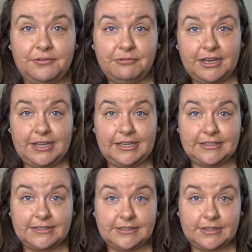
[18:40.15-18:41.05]
really
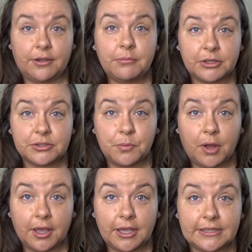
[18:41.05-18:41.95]
sew much
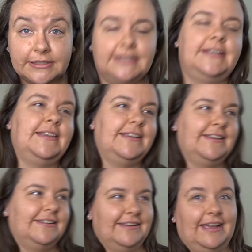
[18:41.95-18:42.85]
white,
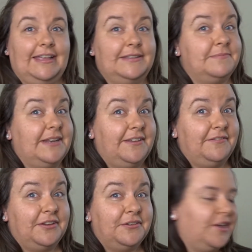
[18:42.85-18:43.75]
as many
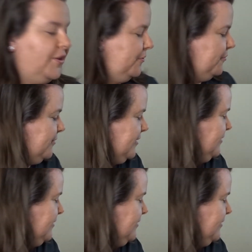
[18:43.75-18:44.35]
of you know.